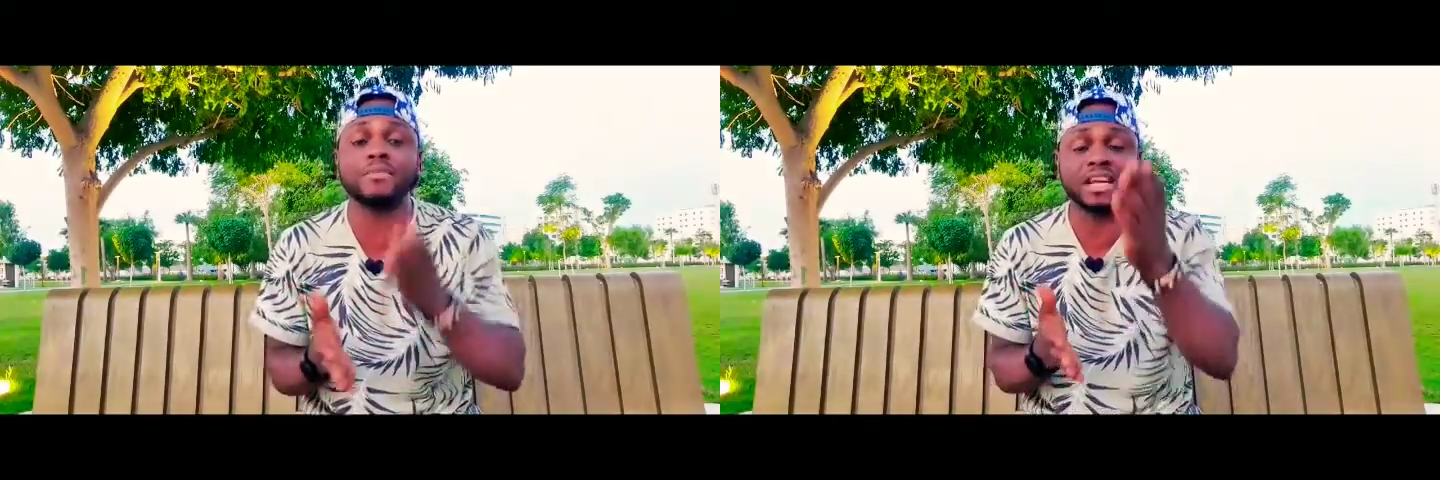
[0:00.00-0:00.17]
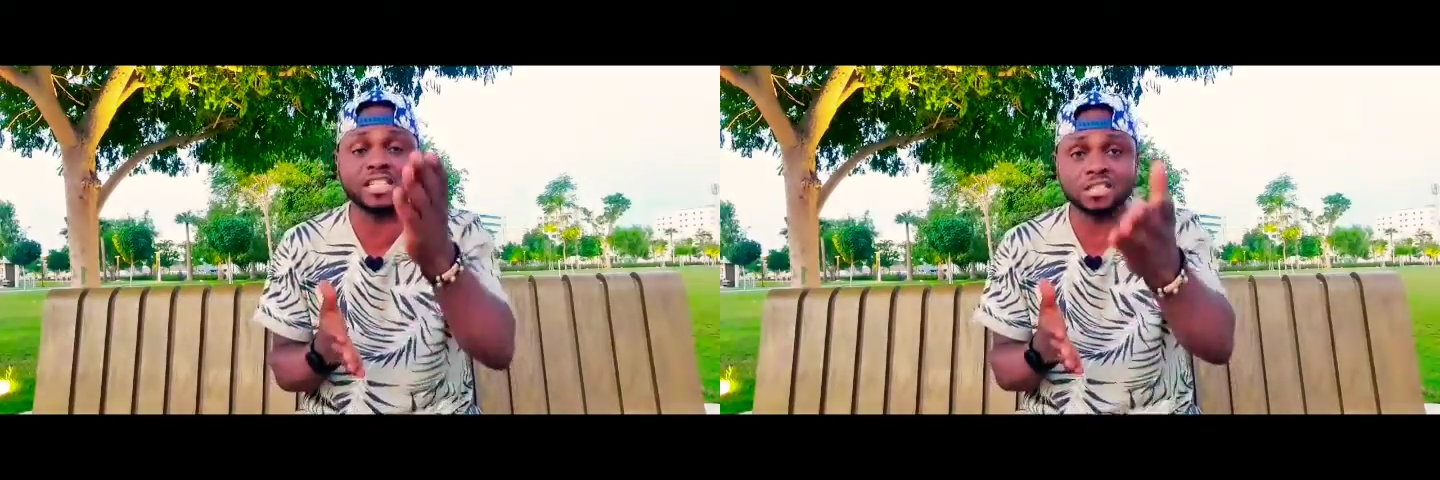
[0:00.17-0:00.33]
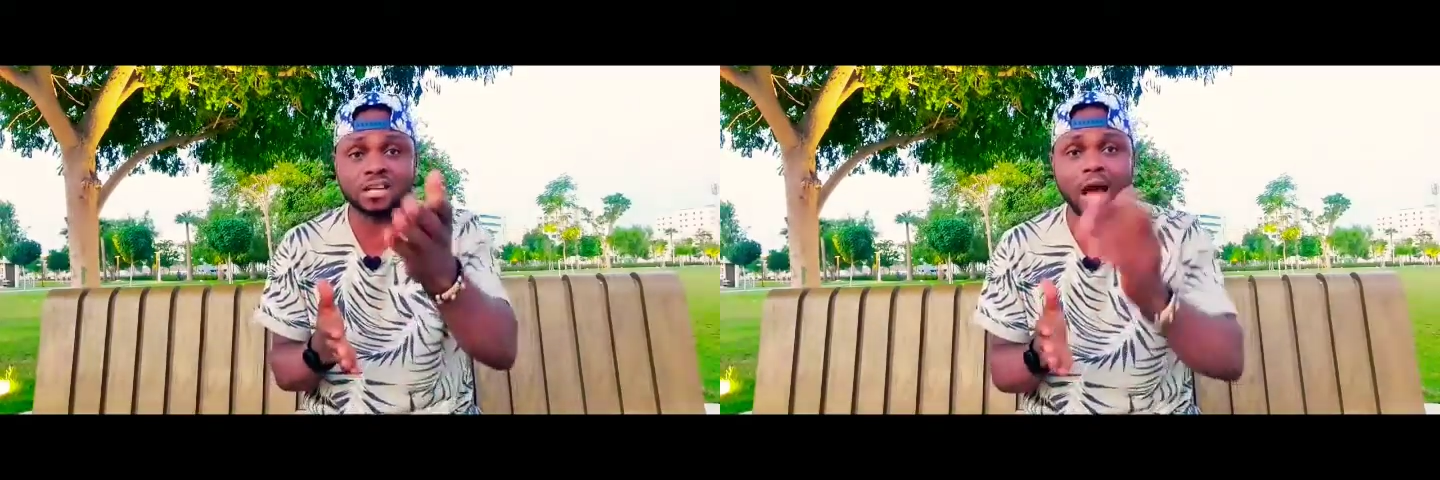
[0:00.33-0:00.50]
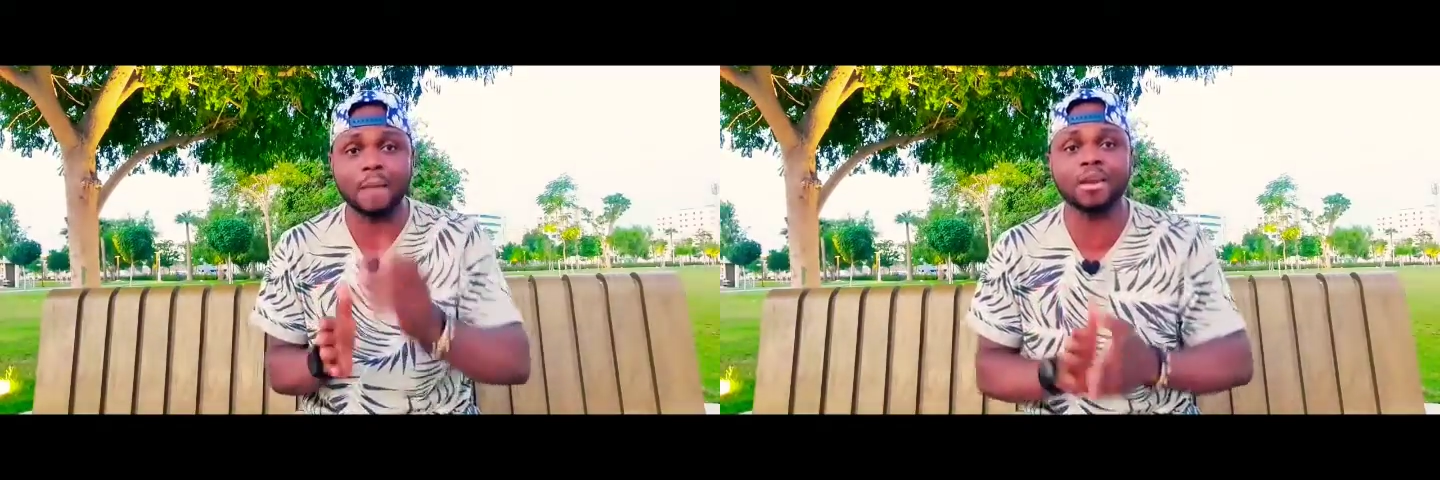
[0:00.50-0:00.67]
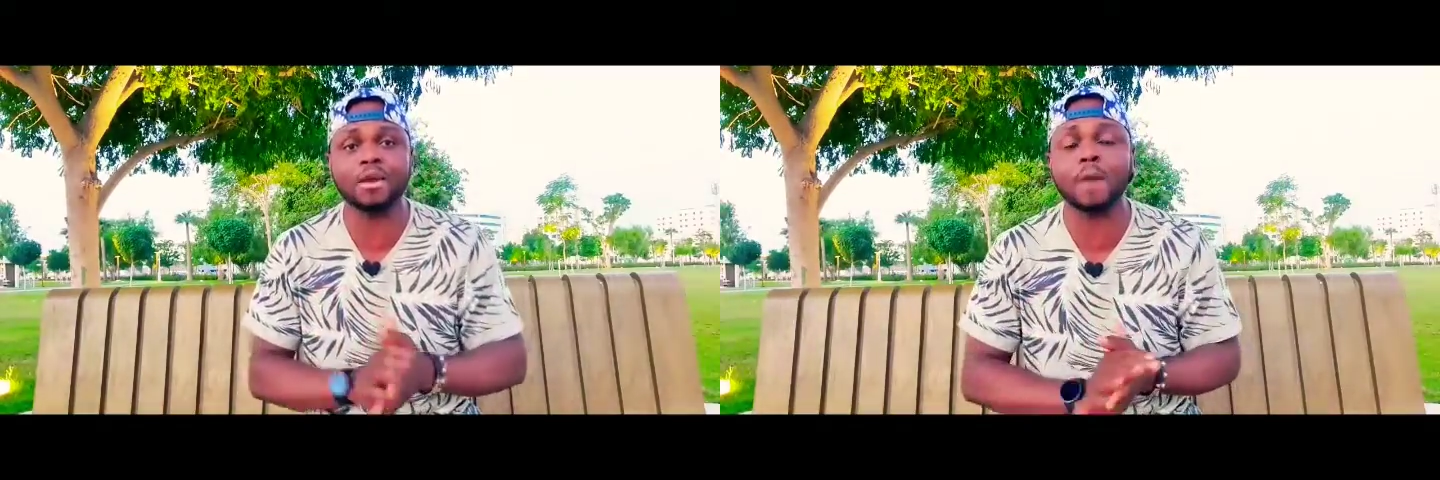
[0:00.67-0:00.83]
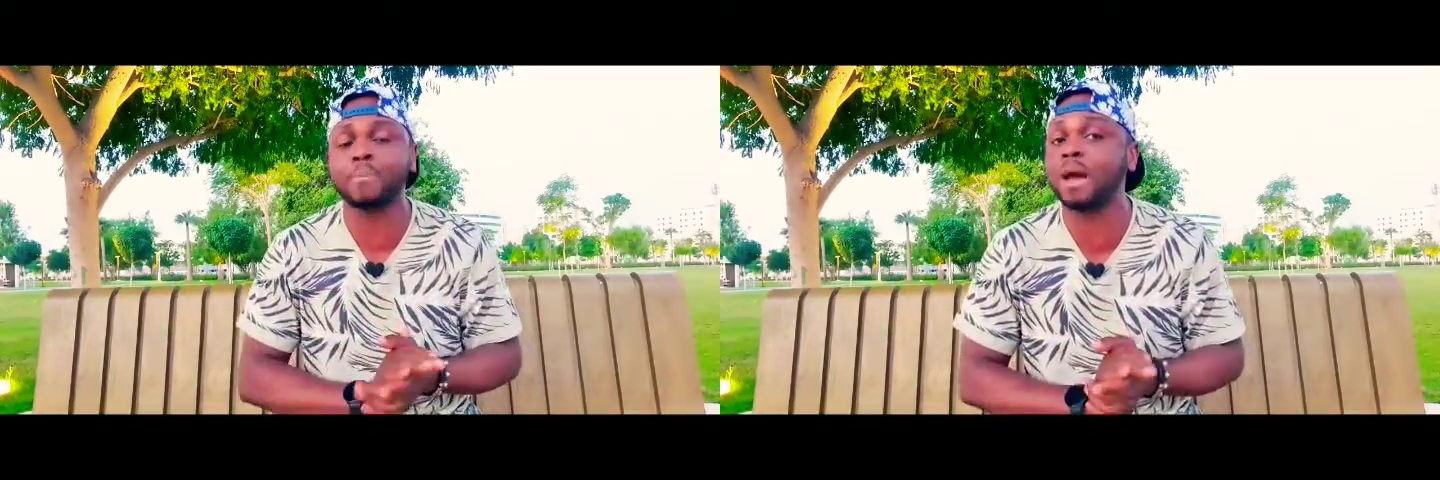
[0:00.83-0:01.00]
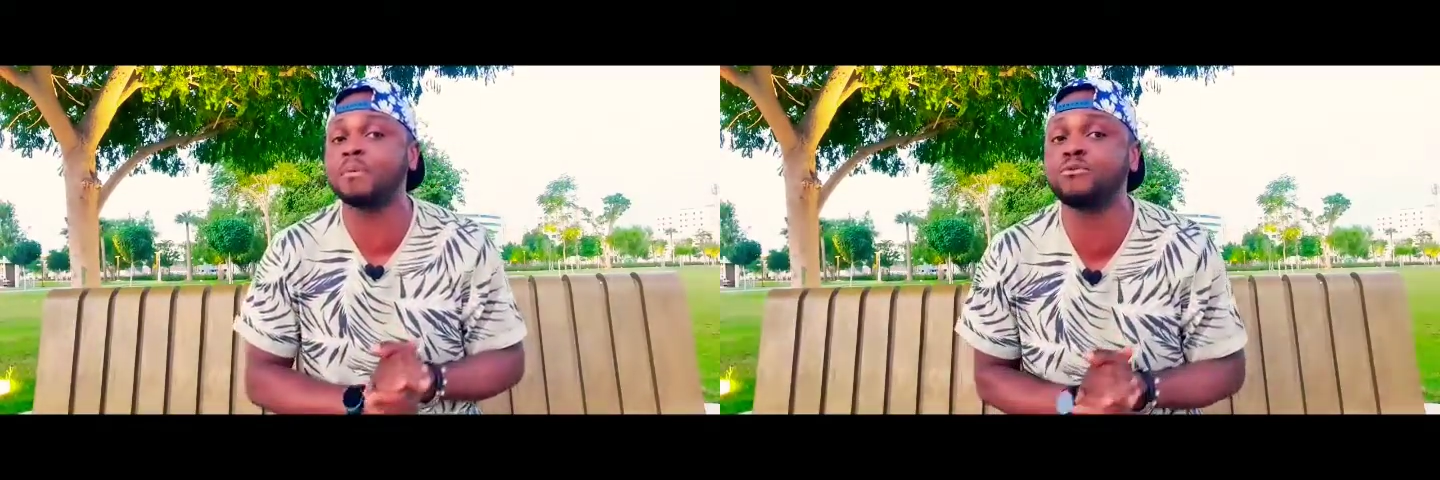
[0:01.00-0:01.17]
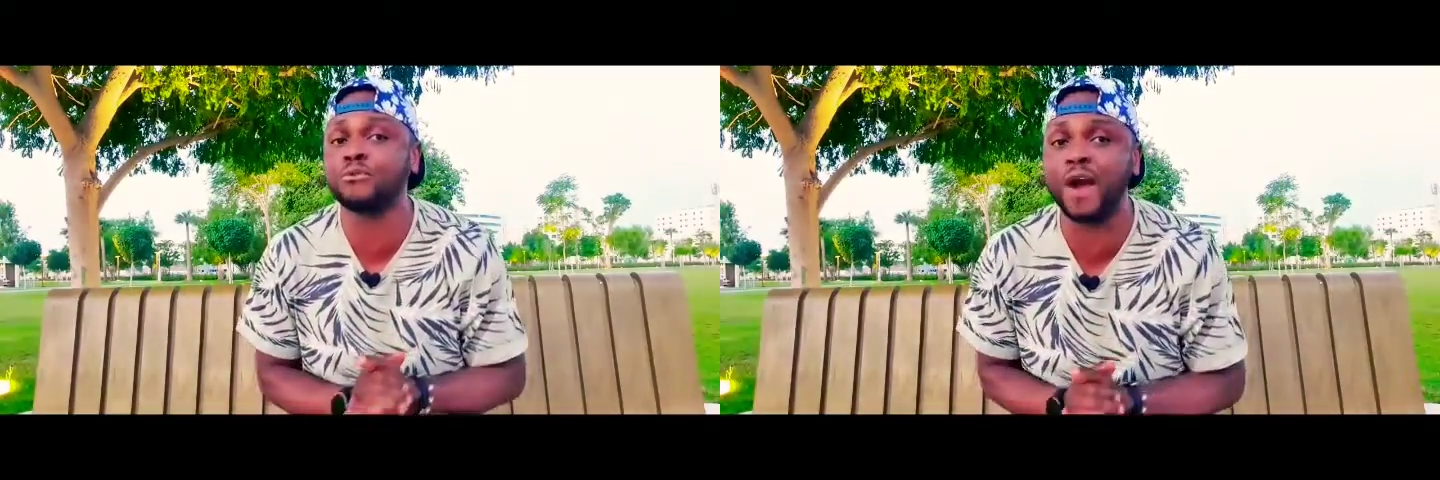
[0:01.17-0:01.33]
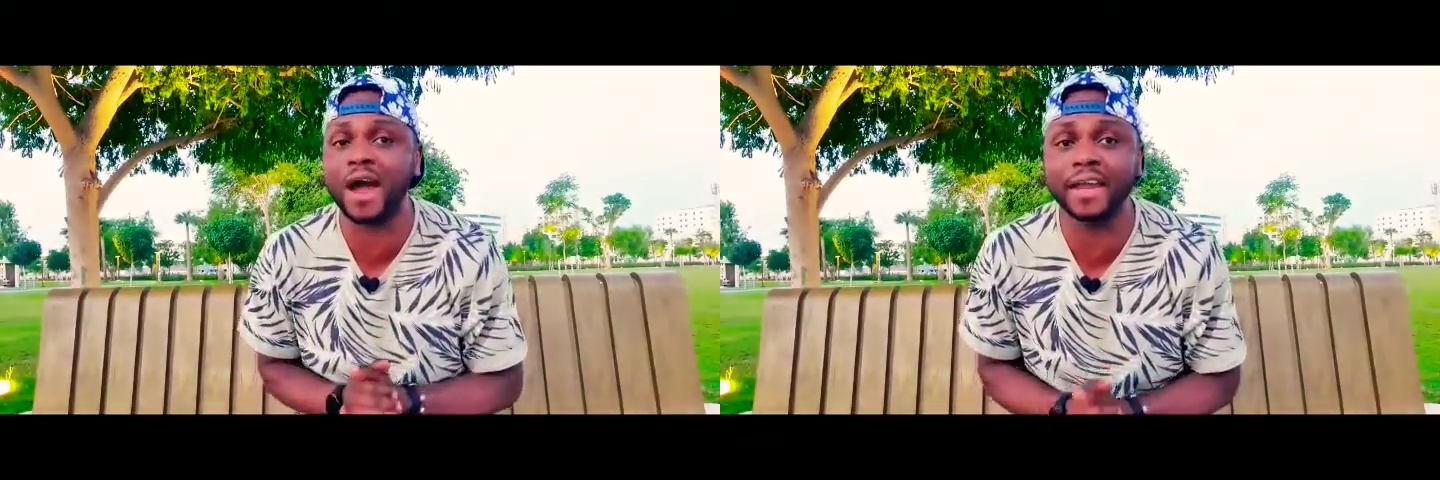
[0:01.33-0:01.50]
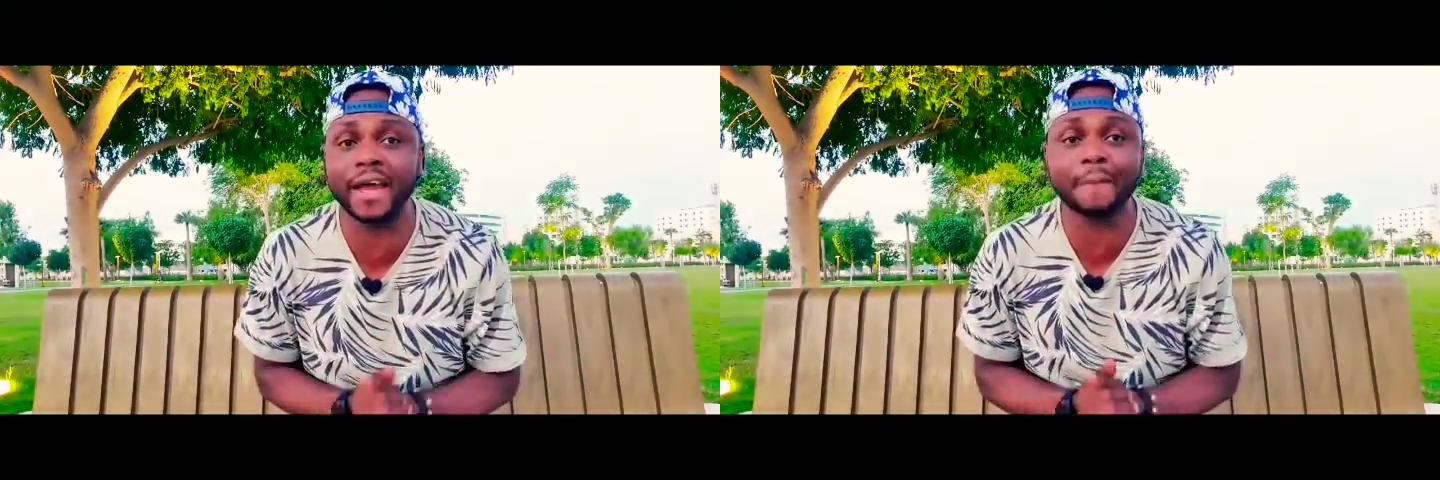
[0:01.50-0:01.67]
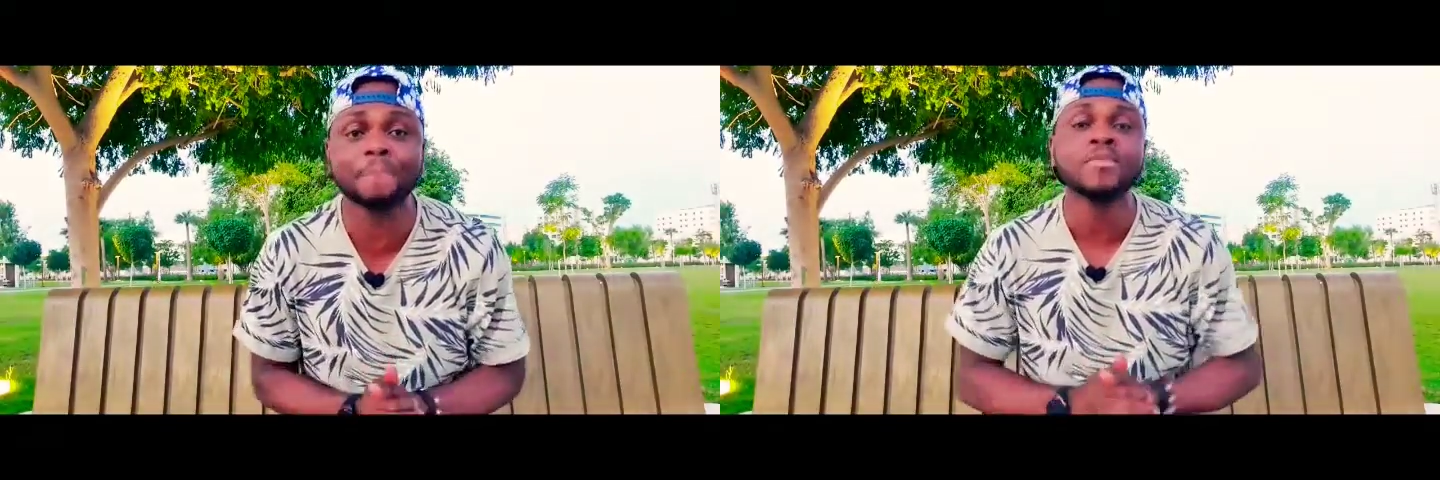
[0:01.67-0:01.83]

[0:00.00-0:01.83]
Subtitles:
That is coming, upcoming Friday.